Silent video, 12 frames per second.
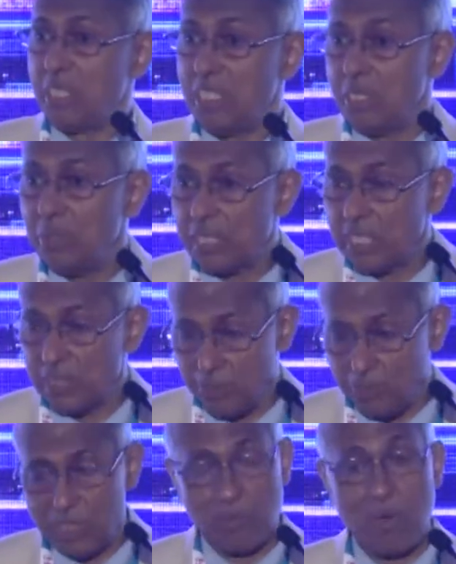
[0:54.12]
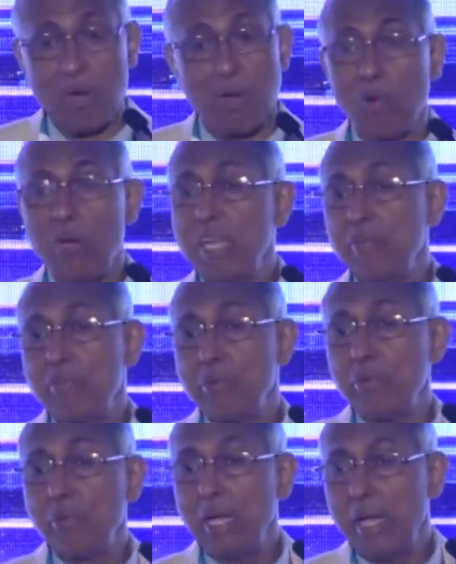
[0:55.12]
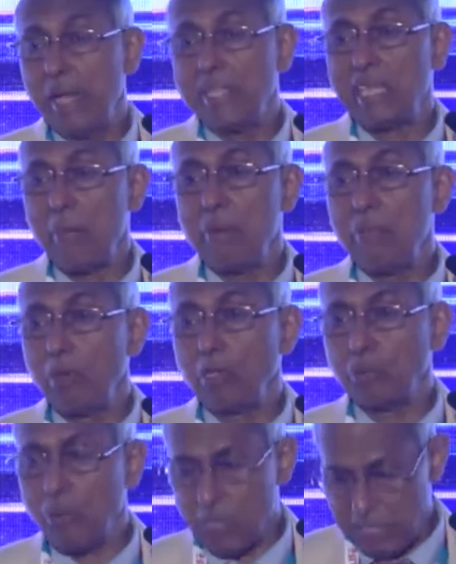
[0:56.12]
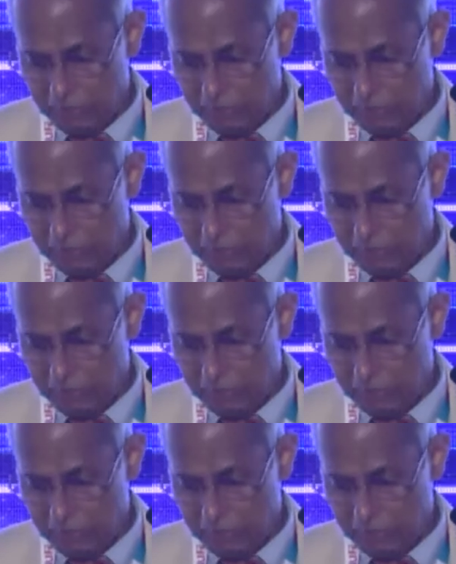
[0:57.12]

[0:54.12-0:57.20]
uterus, which you will know only if you examine post-mortem